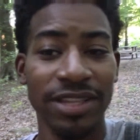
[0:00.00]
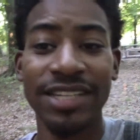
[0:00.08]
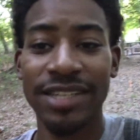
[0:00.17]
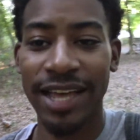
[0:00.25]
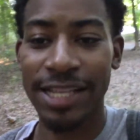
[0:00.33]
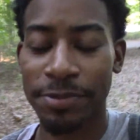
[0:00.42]

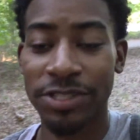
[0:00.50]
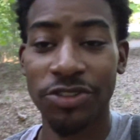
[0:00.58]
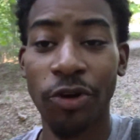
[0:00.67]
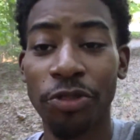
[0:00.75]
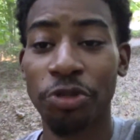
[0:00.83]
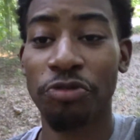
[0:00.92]
has been
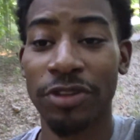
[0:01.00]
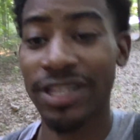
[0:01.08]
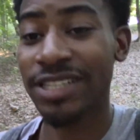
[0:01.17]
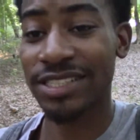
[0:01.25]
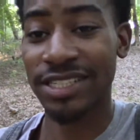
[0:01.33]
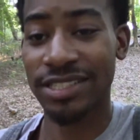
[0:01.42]
taught through
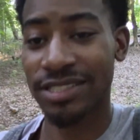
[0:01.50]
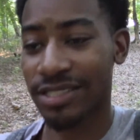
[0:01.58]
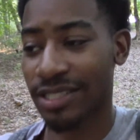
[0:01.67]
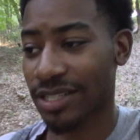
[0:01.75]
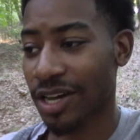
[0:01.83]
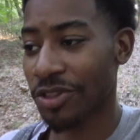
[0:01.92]
religions
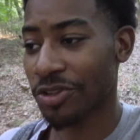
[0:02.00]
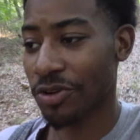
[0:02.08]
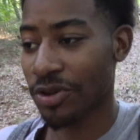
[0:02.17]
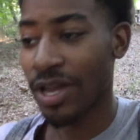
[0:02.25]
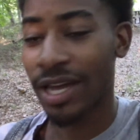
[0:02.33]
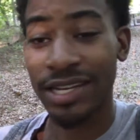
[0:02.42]
and
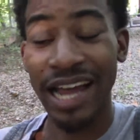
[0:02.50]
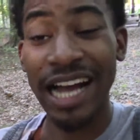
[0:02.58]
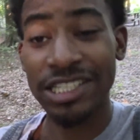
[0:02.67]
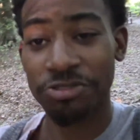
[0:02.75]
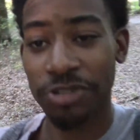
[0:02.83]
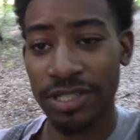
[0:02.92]
other
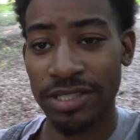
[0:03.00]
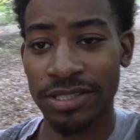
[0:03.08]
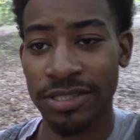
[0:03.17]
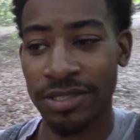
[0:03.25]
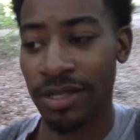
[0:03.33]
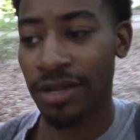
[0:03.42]

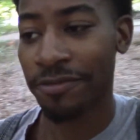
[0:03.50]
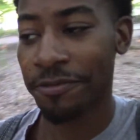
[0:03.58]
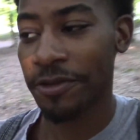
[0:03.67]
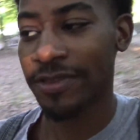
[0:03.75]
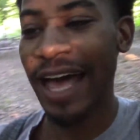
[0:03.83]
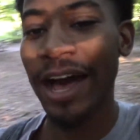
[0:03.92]
doctrines for
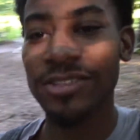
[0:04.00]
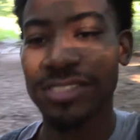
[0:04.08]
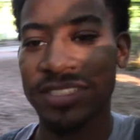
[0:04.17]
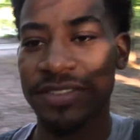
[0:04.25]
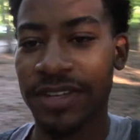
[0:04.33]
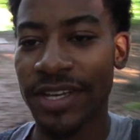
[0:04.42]
thousands
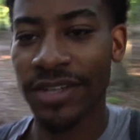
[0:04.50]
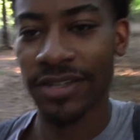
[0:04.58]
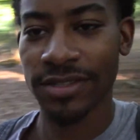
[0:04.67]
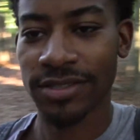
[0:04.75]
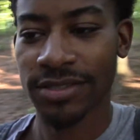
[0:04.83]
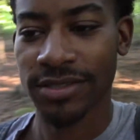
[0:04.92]
of
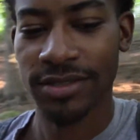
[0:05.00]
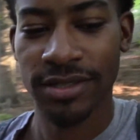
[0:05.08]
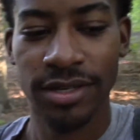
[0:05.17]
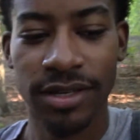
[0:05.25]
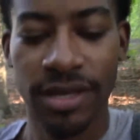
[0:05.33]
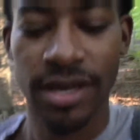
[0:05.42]
years.
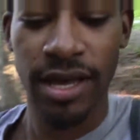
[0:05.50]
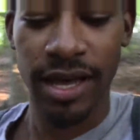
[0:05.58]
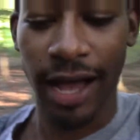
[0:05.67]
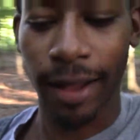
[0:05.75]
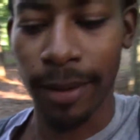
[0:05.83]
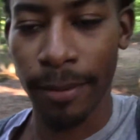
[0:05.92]

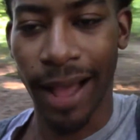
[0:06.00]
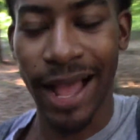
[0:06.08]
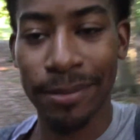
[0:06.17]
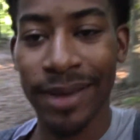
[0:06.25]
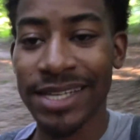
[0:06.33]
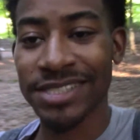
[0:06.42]
I
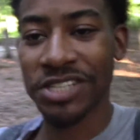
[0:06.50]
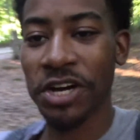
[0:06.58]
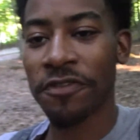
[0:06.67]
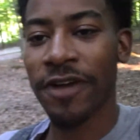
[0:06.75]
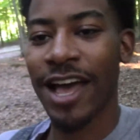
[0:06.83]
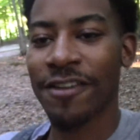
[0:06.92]

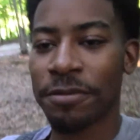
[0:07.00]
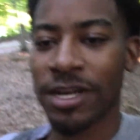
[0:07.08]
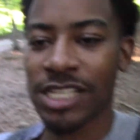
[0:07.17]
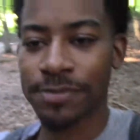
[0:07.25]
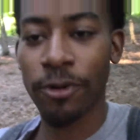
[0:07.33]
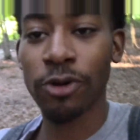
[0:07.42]
myself have been
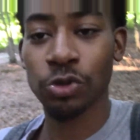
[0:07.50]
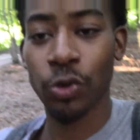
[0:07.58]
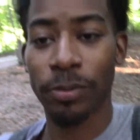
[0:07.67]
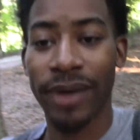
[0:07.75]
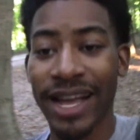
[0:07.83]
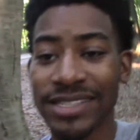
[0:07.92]
exposed to it
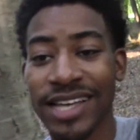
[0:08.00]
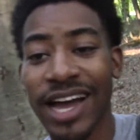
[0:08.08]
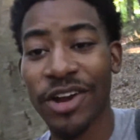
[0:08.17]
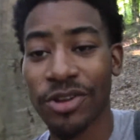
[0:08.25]
my entire